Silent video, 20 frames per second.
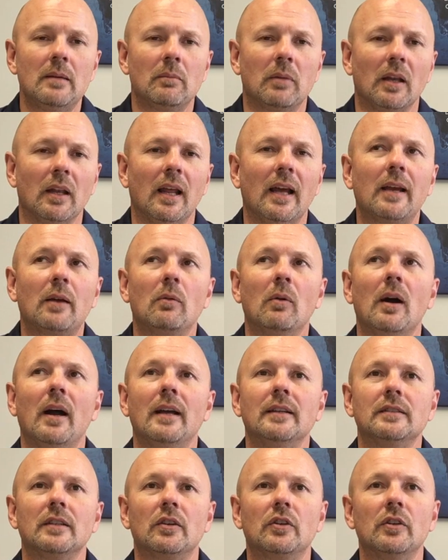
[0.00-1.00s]
But
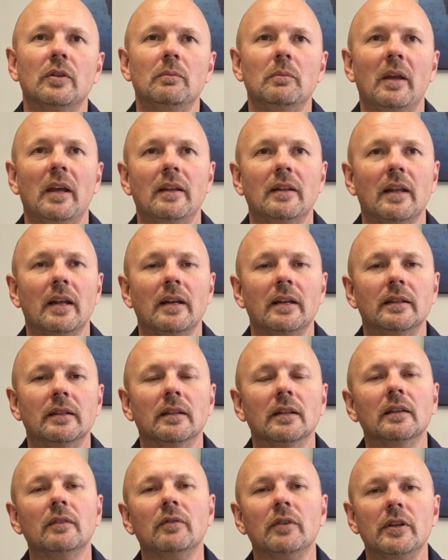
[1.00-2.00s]
likewise, it could mean that a
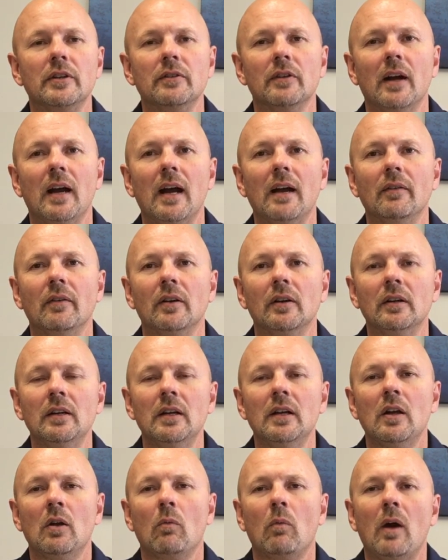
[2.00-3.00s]
delivery driver,
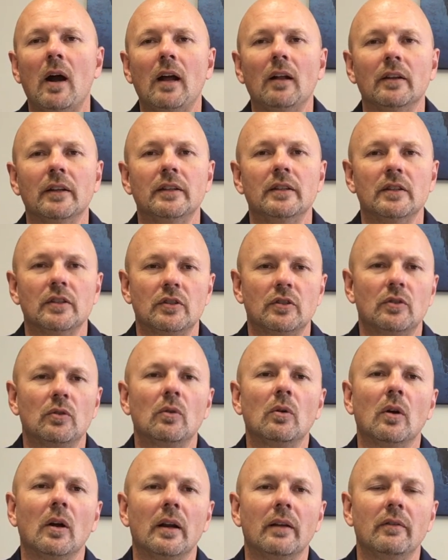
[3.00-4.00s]
while in the
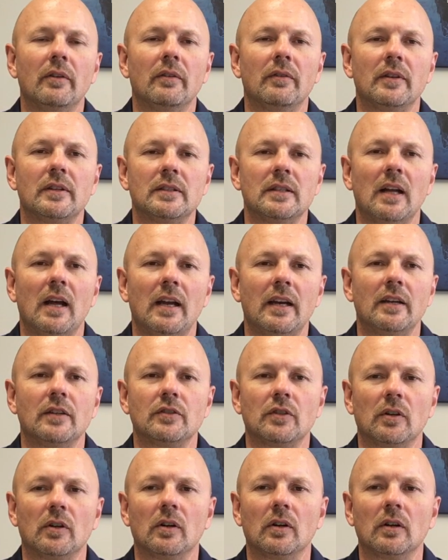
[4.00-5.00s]
store, even if it's not
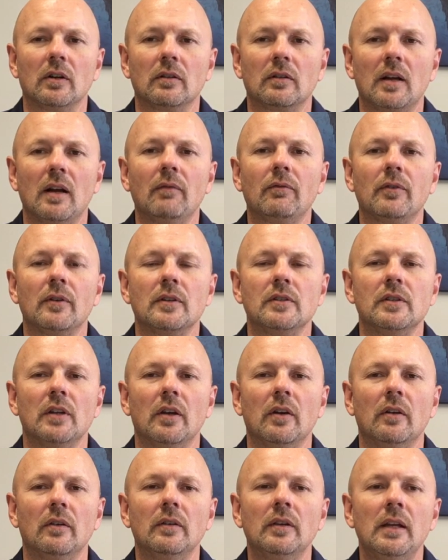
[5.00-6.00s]
his or her comfort
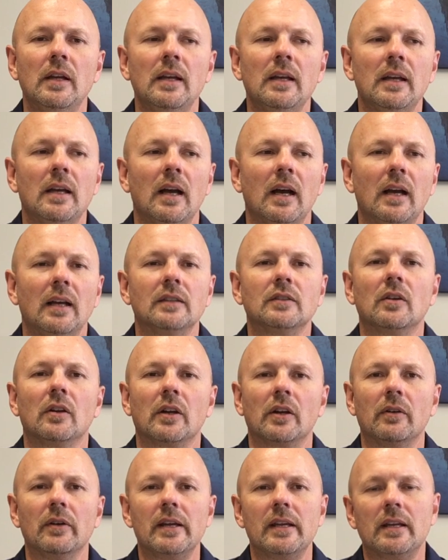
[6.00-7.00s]
zone, is going
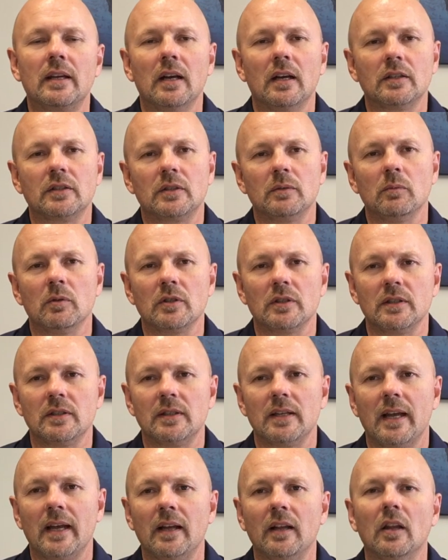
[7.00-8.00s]
to greet customers and
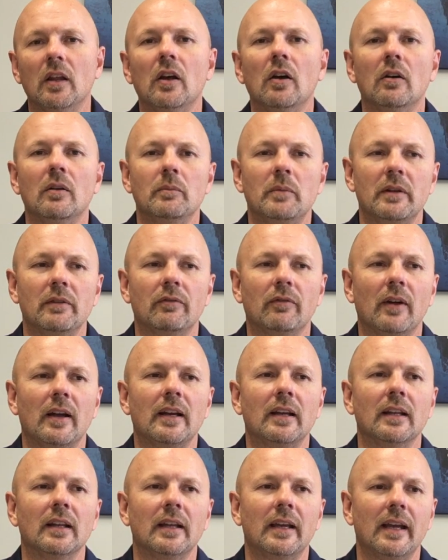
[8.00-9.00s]
say hello and be
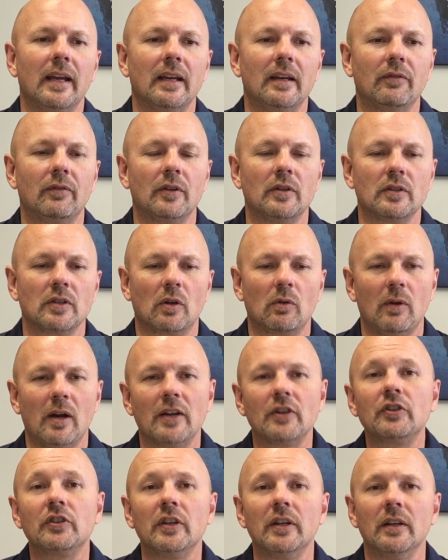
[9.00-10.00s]
friendly. And if there's a
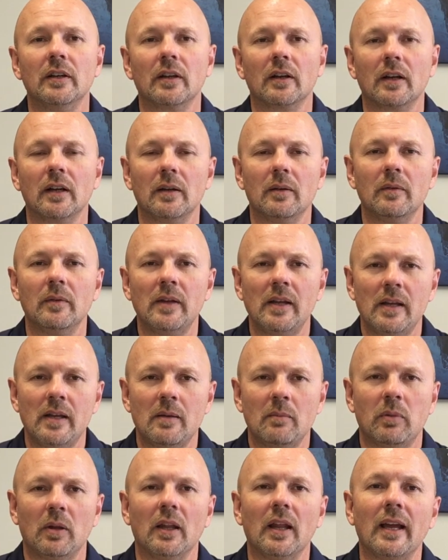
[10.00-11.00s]
question, they're going to
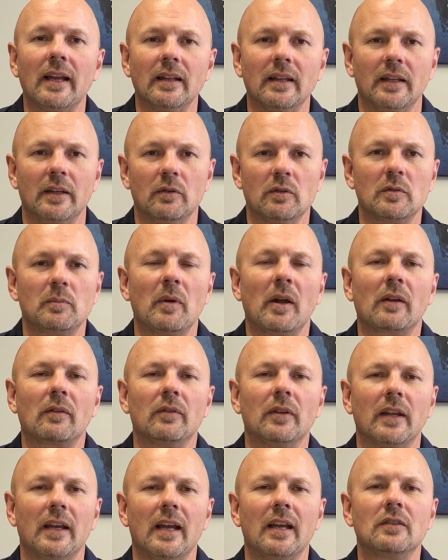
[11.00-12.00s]
politely and
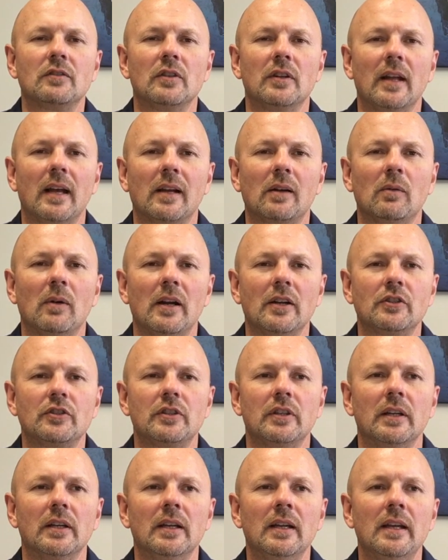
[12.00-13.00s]
respectfully answer that
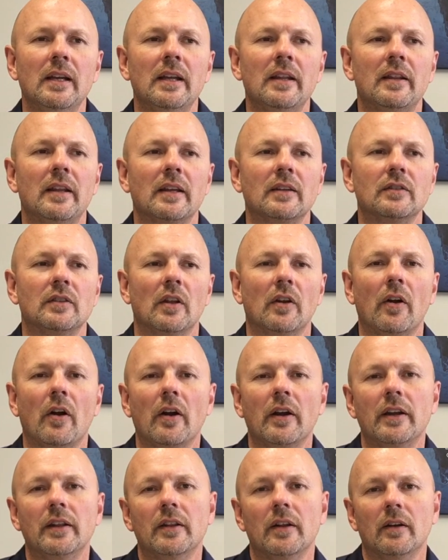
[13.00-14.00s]
question. Things that
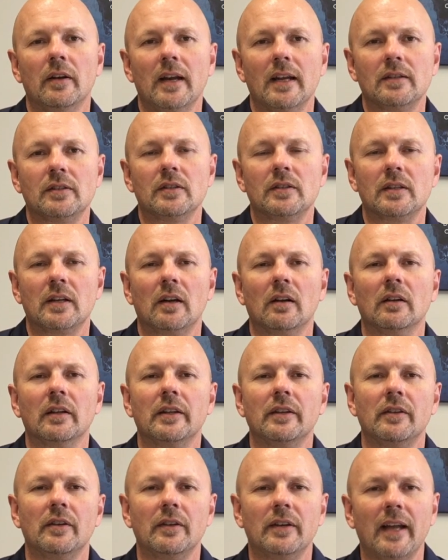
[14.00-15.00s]
aren't in there
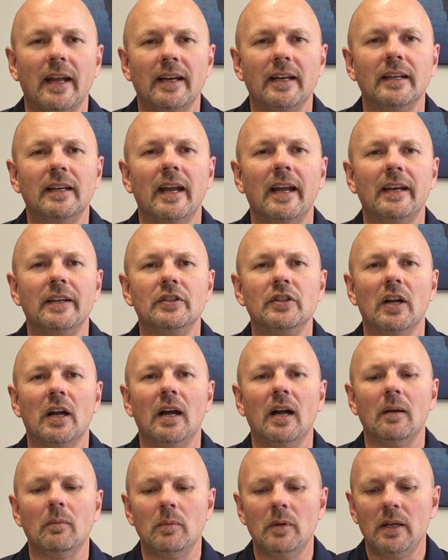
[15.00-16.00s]
necessarily their day-to-day
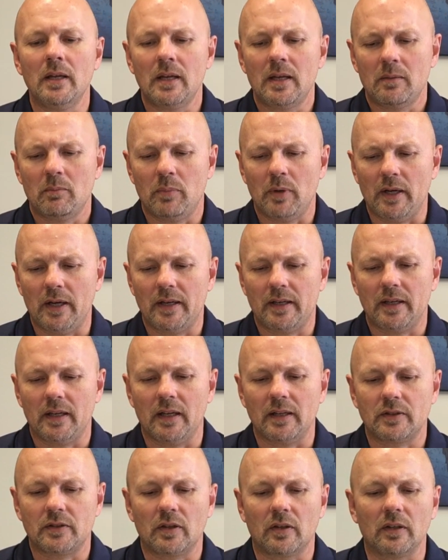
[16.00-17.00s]
job, but
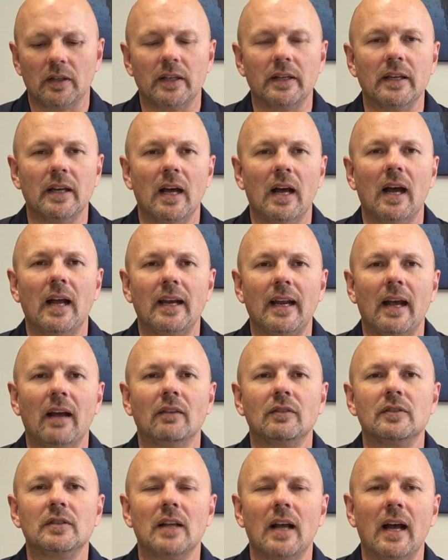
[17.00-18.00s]
certainly not
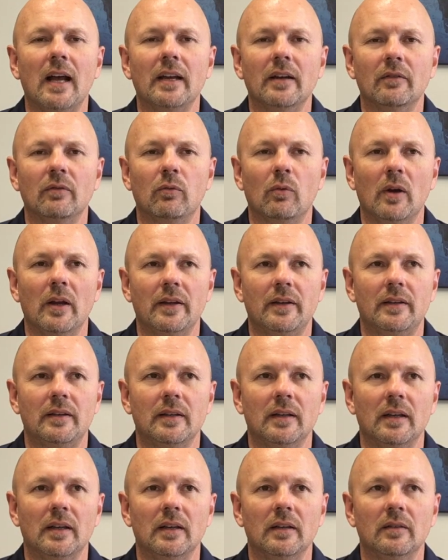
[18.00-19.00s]
outside of what
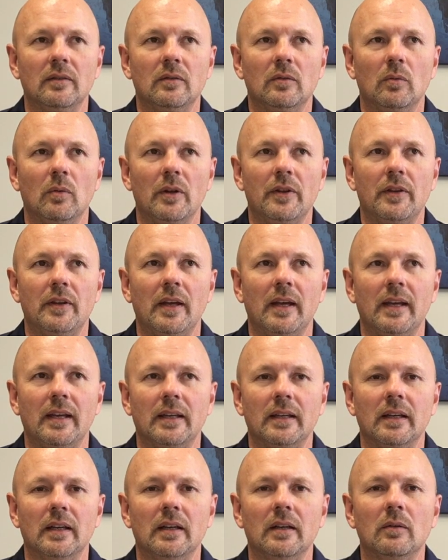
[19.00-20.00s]

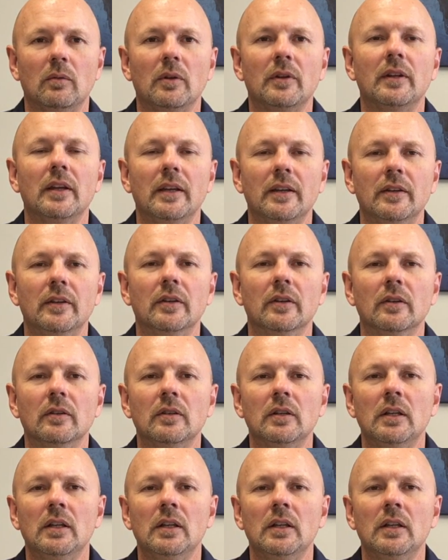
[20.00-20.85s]
they do.